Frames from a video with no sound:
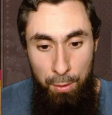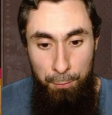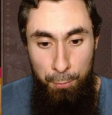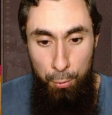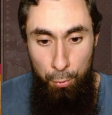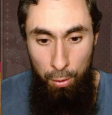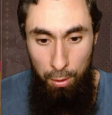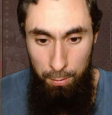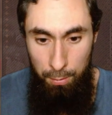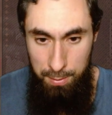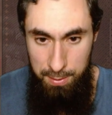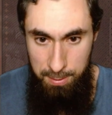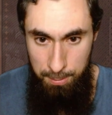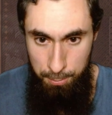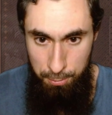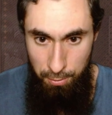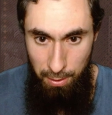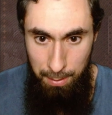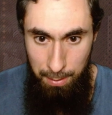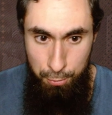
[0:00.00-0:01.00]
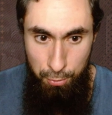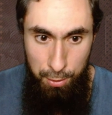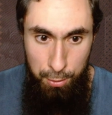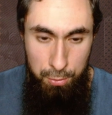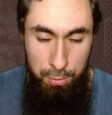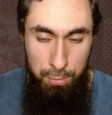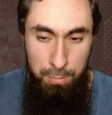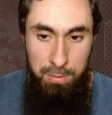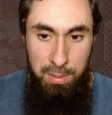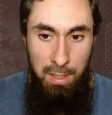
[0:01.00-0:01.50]
If you're not already subscribed to our
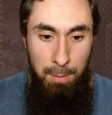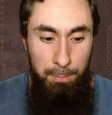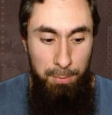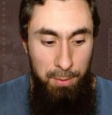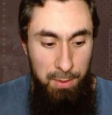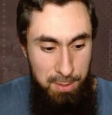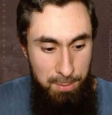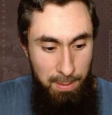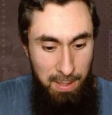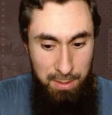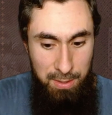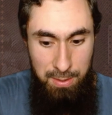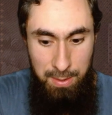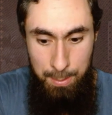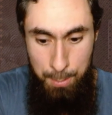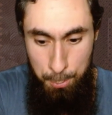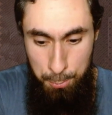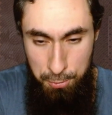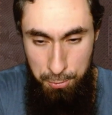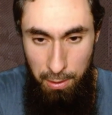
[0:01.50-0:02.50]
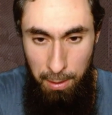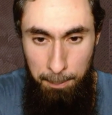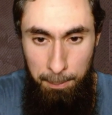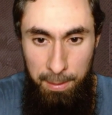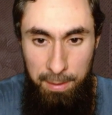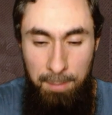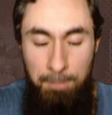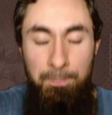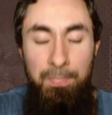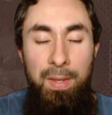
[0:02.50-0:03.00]
YouTube channel, please smash that subscribe
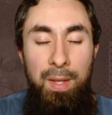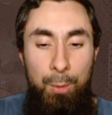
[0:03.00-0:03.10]
button.